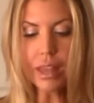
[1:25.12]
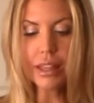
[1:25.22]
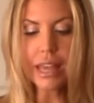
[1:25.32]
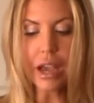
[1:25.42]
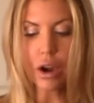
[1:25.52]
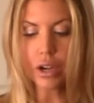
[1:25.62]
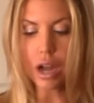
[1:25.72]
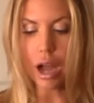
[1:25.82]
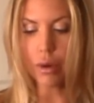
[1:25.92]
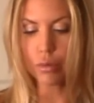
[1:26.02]
They are
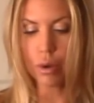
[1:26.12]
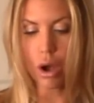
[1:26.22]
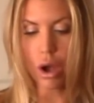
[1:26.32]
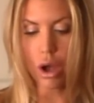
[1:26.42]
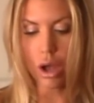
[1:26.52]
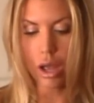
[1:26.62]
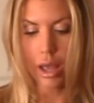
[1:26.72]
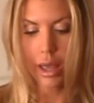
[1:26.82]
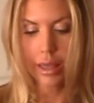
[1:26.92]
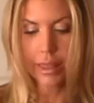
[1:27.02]
not raw.
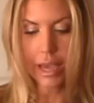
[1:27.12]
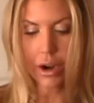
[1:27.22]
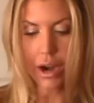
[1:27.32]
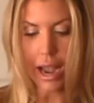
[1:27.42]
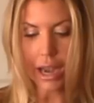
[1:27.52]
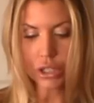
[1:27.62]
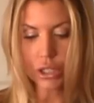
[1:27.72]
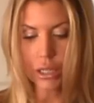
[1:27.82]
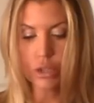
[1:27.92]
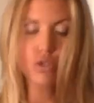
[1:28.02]
They are
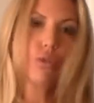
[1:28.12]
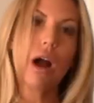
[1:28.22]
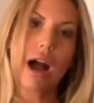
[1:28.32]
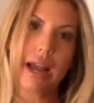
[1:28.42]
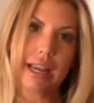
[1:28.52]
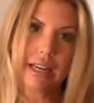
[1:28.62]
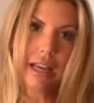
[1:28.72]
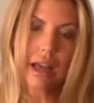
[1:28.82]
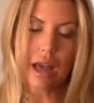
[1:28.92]
actually dried,